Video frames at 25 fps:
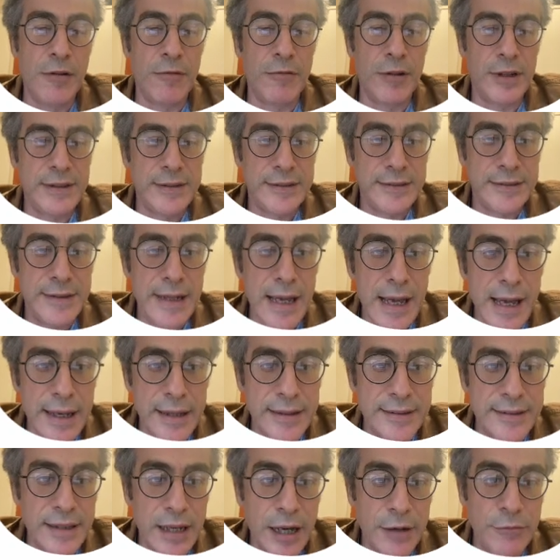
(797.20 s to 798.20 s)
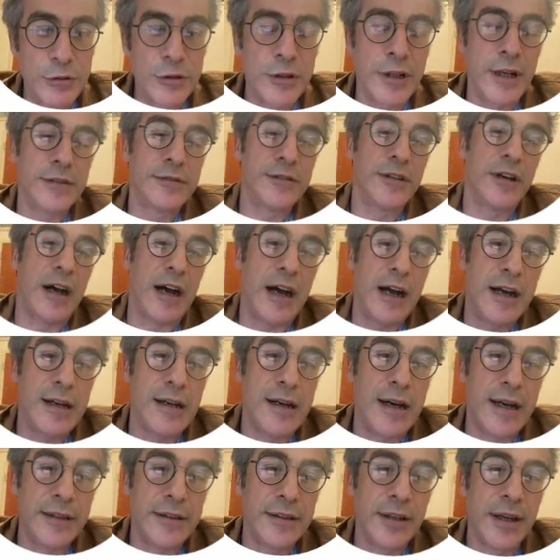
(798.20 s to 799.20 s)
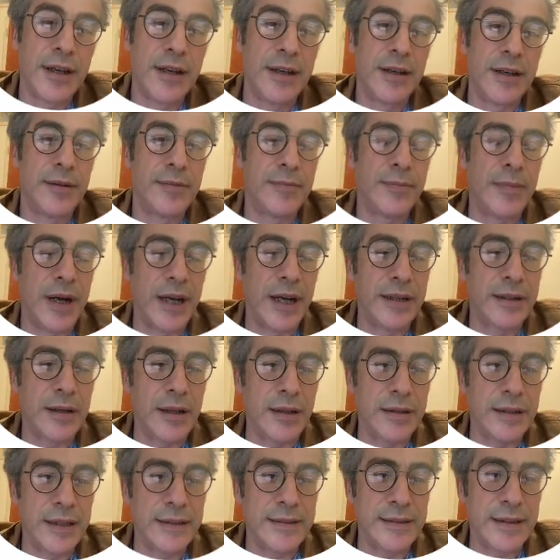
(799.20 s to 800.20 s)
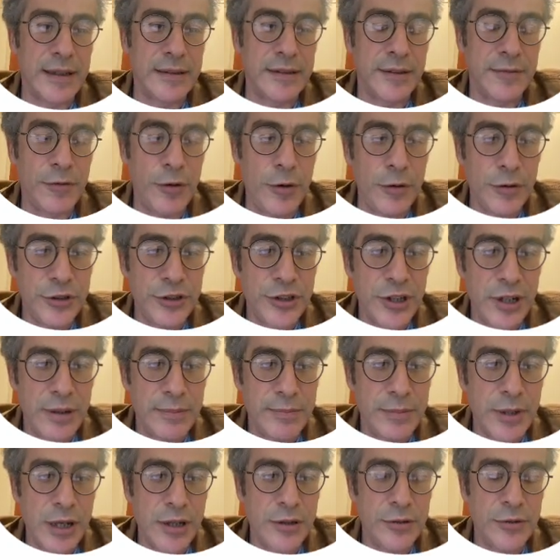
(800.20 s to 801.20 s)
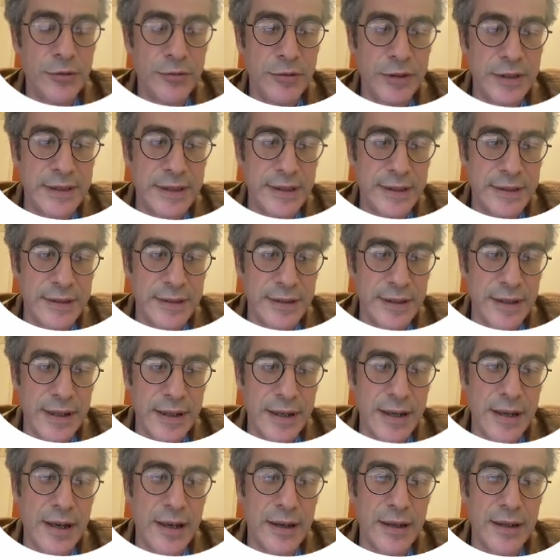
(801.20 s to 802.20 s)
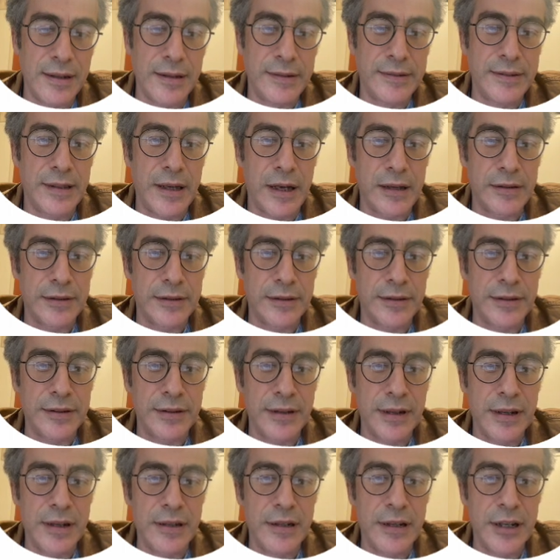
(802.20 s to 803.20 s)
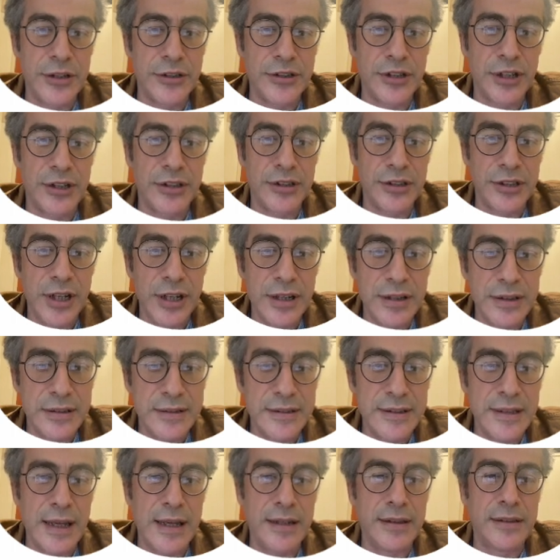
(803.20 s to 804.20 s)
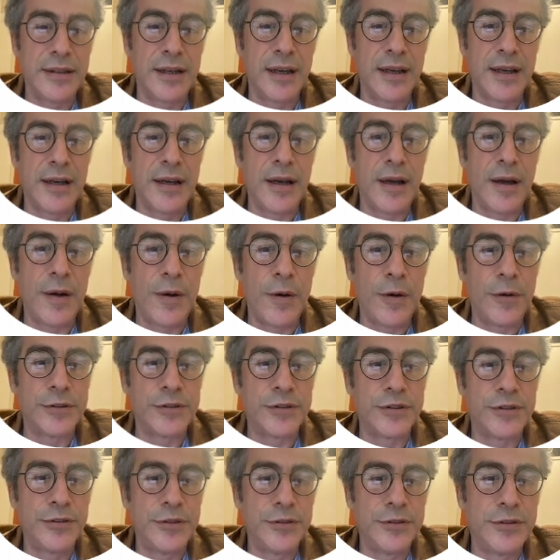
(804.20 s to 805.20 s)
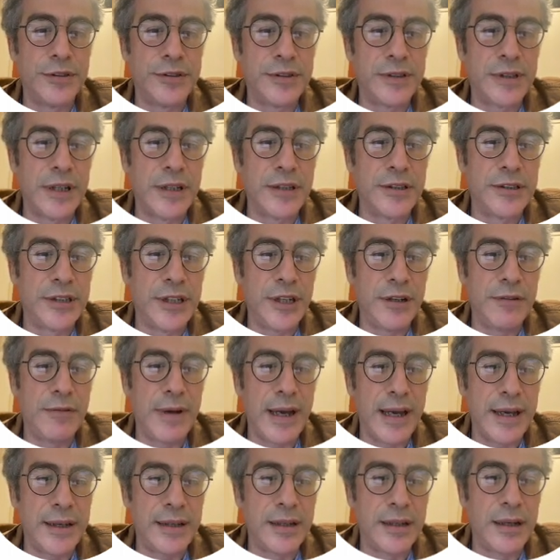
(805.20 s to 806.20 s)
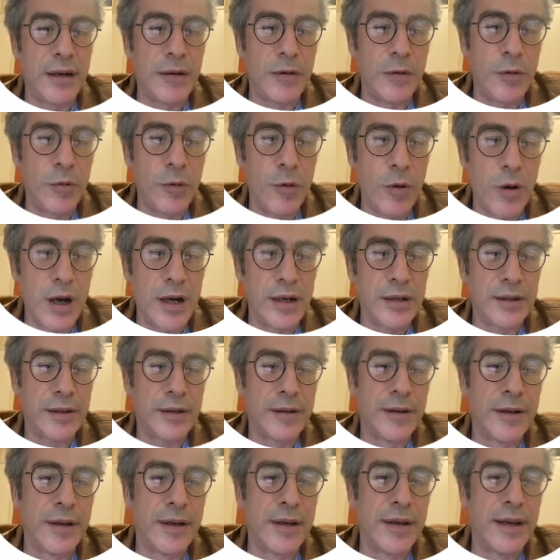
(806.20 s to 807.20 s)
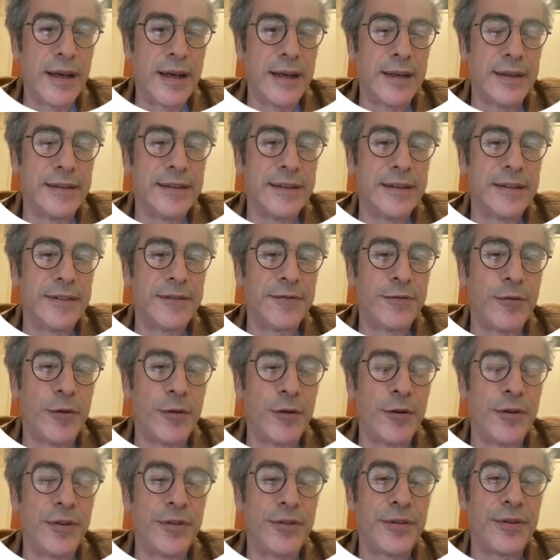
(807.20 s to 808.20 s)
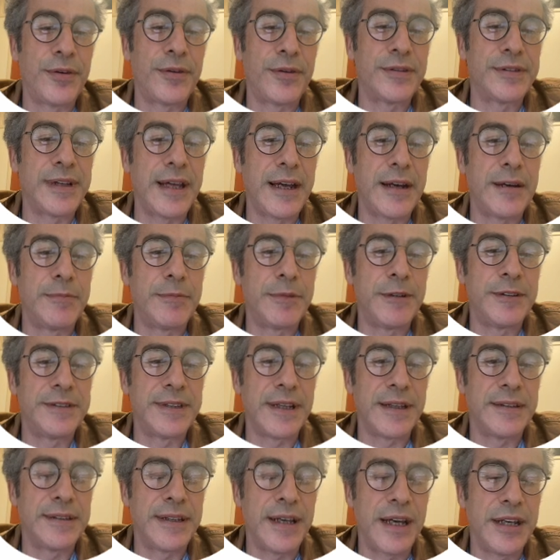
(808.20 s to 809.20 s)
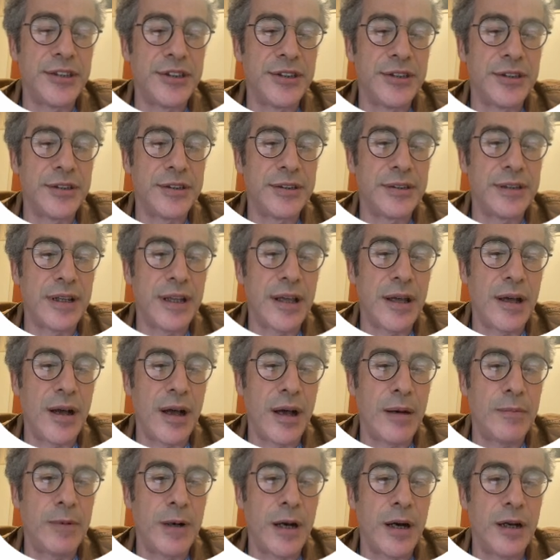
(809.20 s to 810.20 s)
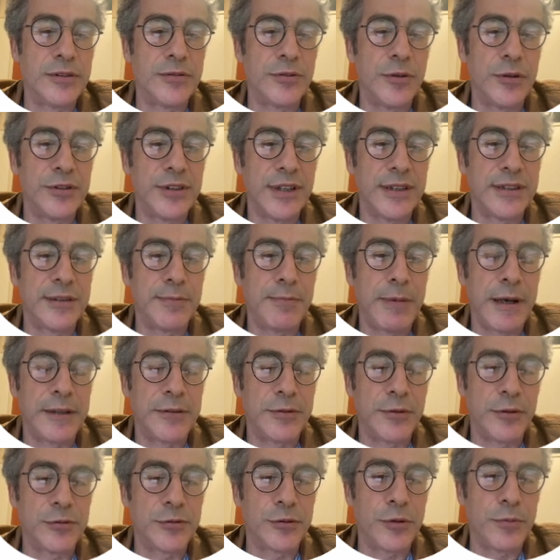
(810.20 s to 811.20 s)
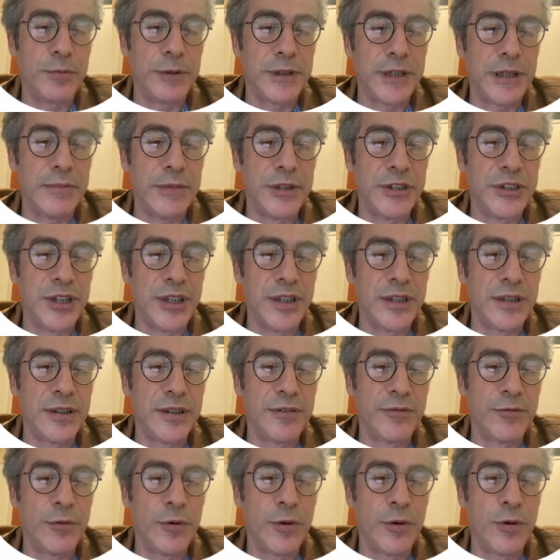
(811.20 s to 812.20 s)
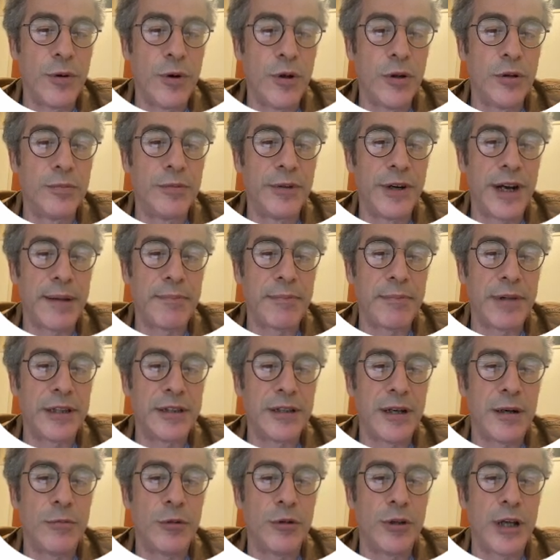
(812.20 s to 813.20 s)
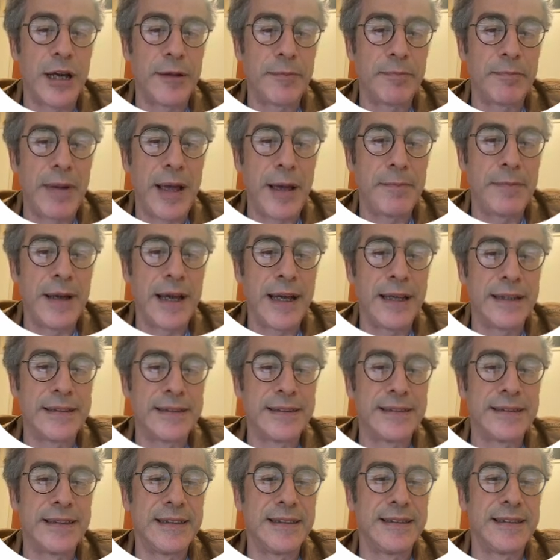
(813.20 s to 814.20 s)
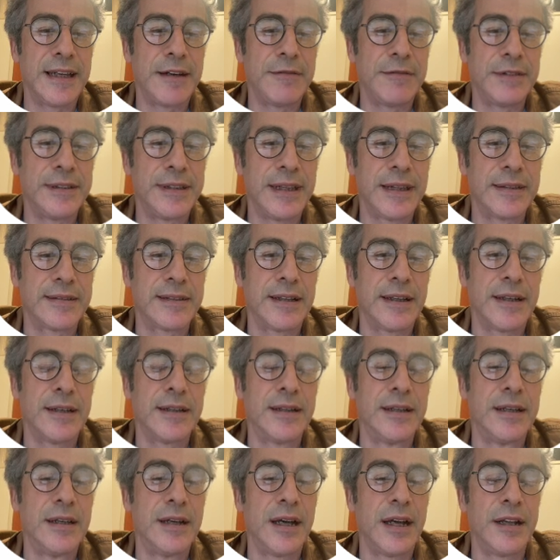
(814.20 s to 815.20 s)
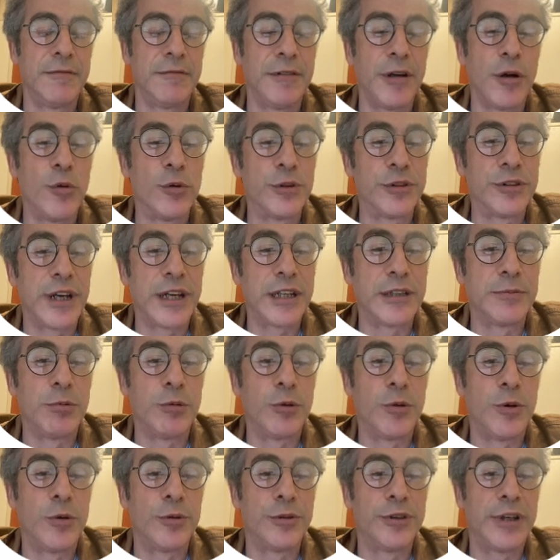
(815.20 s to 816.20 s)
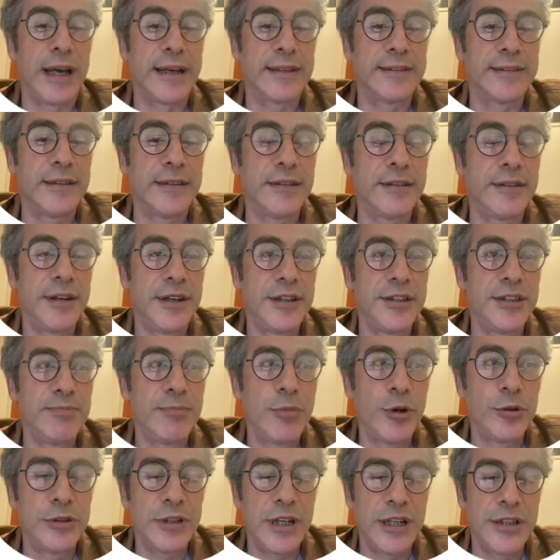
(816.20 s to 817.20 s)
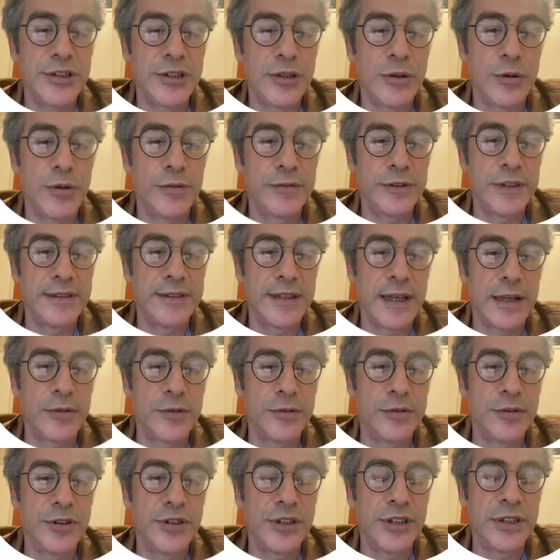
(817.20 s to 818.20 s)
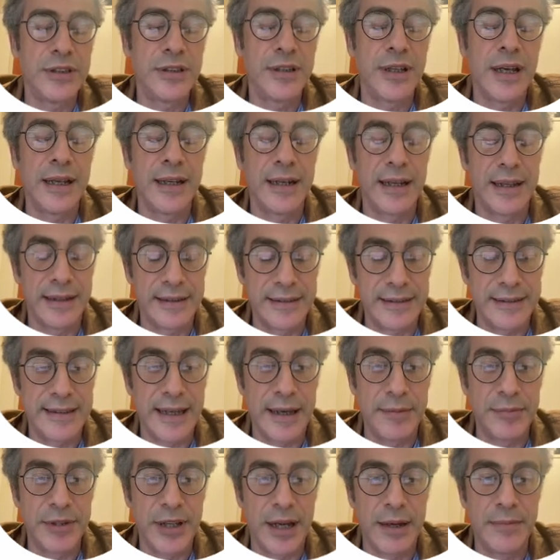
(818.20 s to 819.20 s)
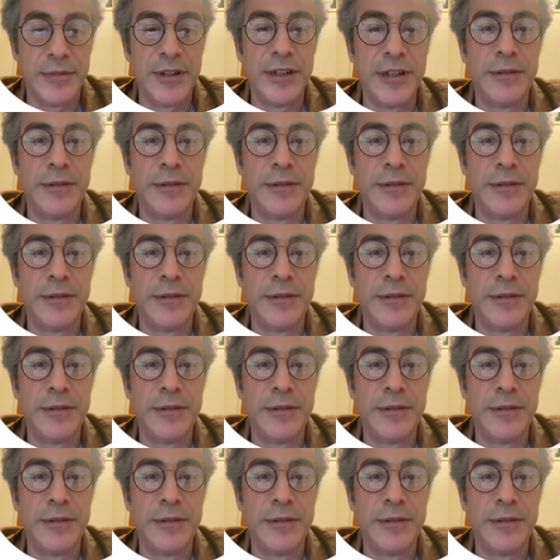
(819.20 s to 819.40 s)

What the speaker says: What is next? I would like to highlight my colleagues at the workshop to visit Dr. Lijing Shins and her student Jiwei Huang, and for their presentation about rosette spectroscopic imaging for whole brain metabolite map at the 7 Tesla, and we also explored the acceleration potential of this acquisition and at the same time